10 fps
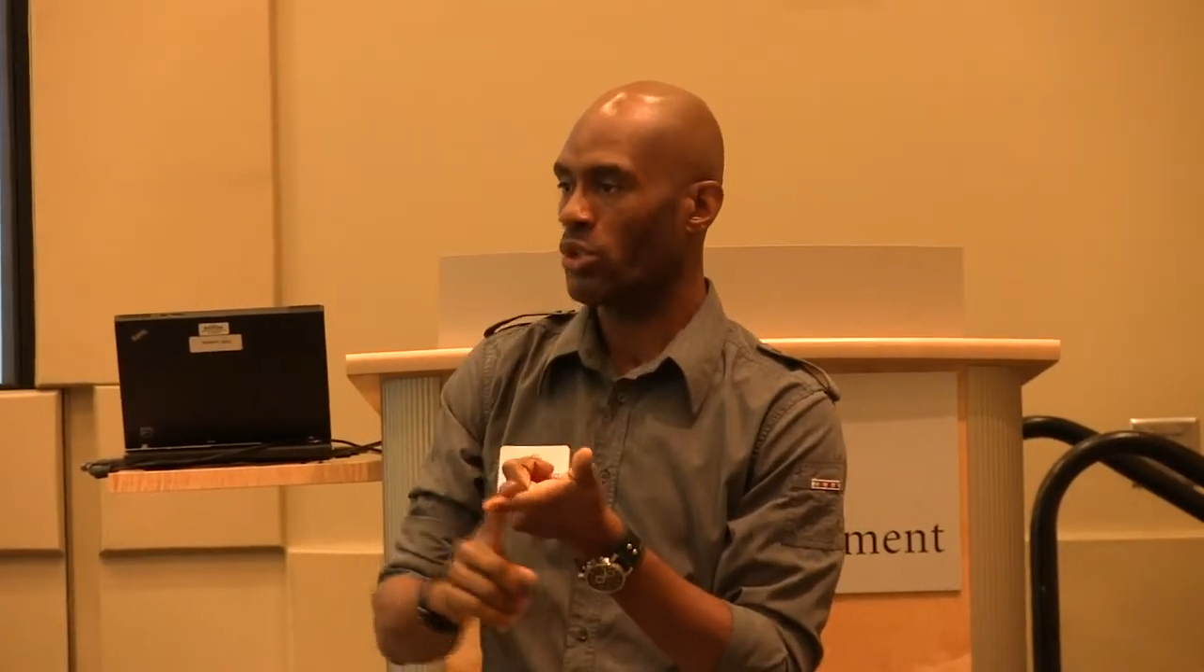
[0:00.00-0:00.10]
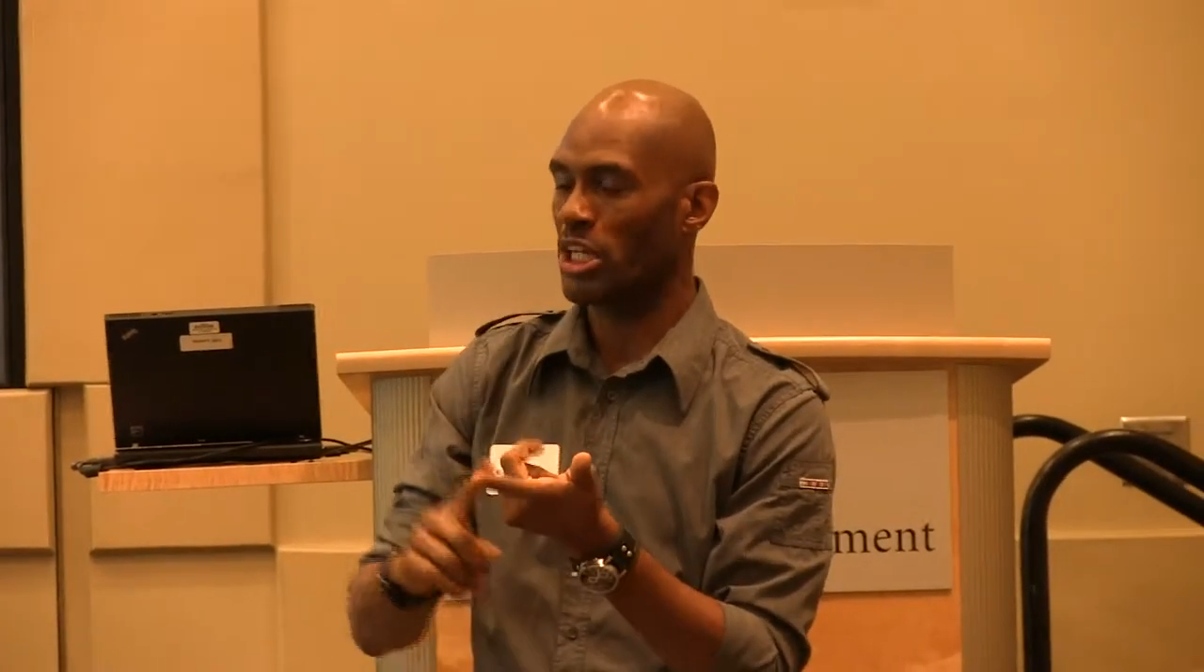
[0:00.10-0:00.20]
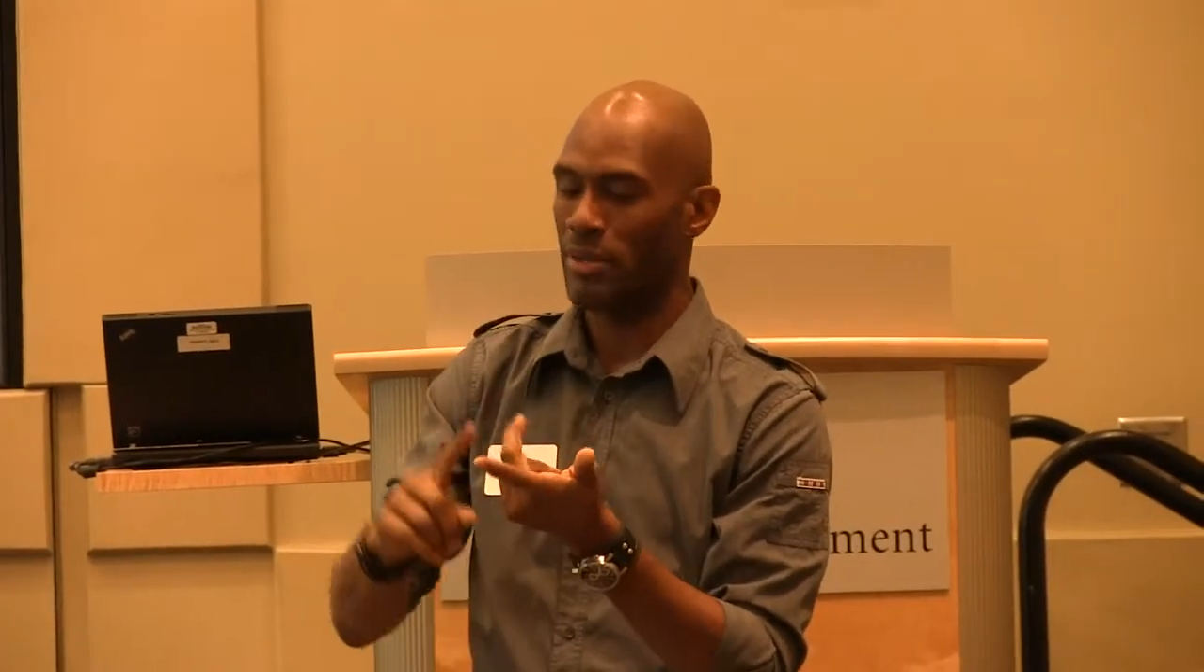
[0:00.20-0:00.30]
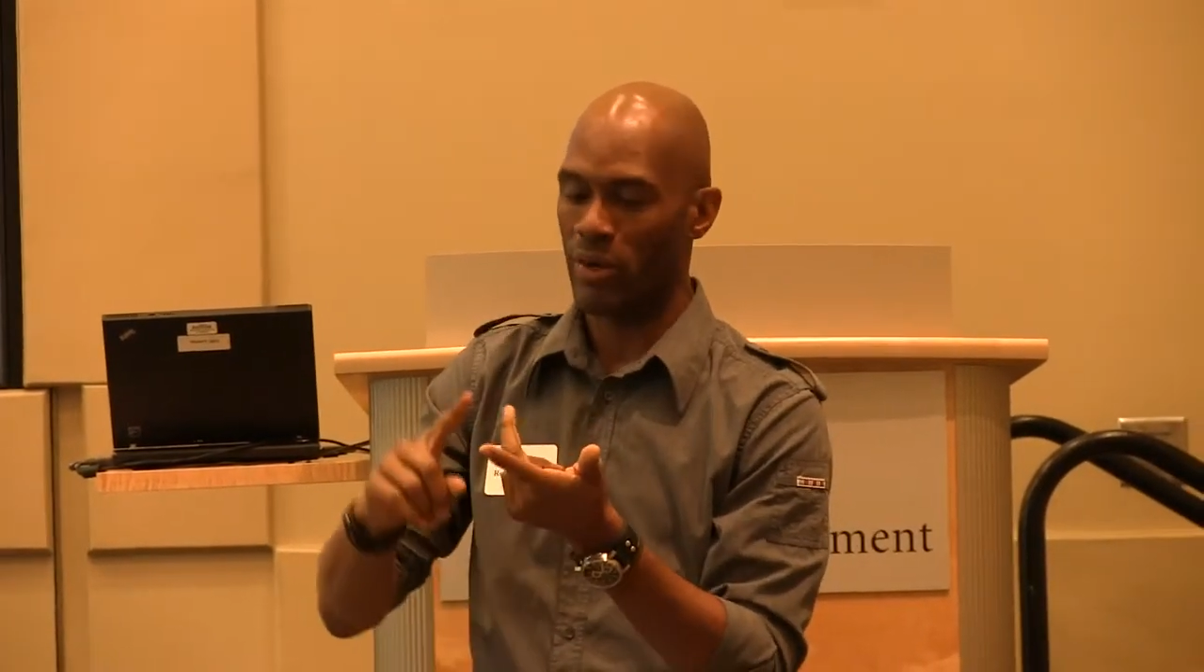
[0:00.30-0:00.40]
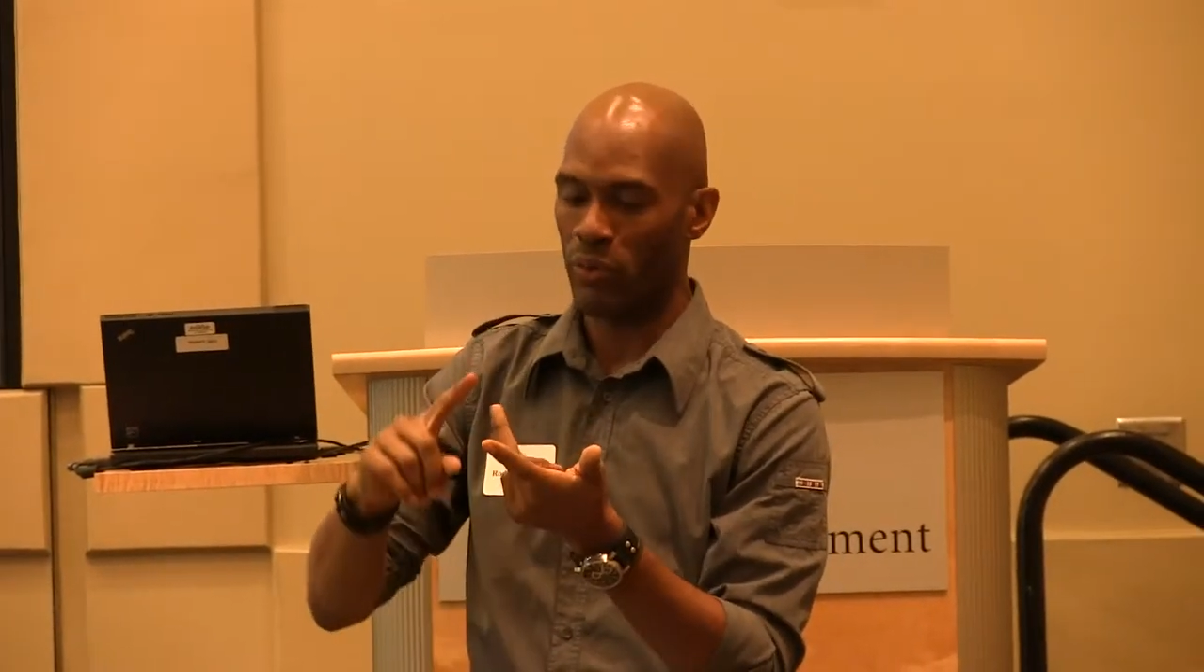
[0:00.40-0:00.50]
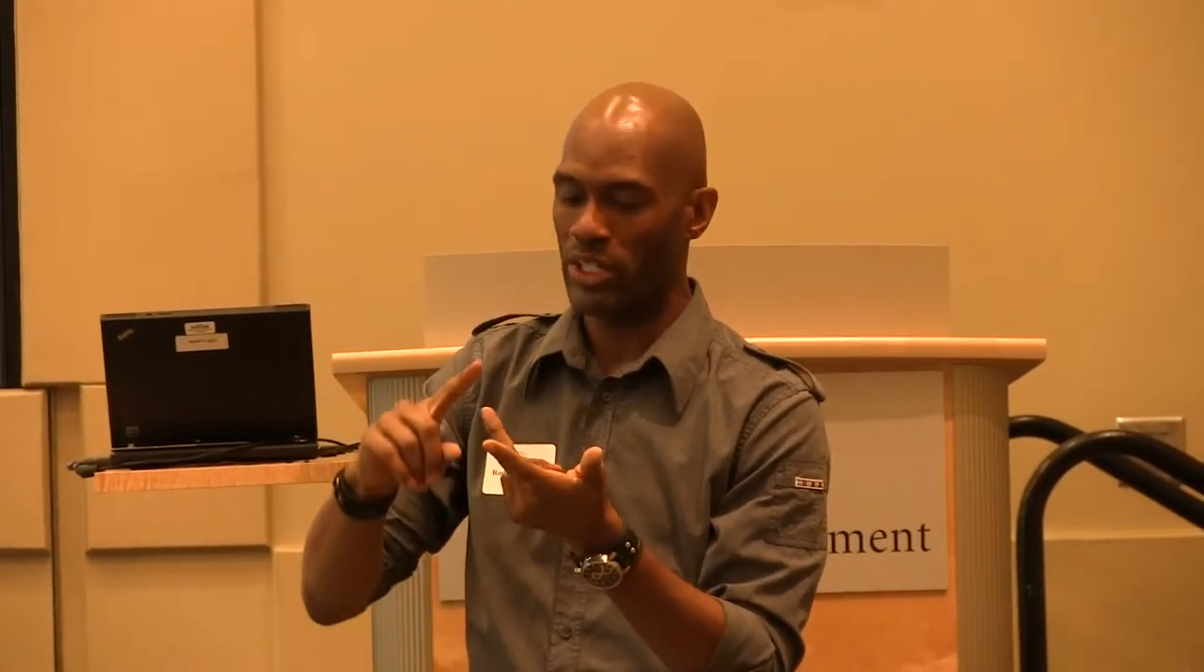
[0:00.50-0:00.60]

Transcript: we're talking about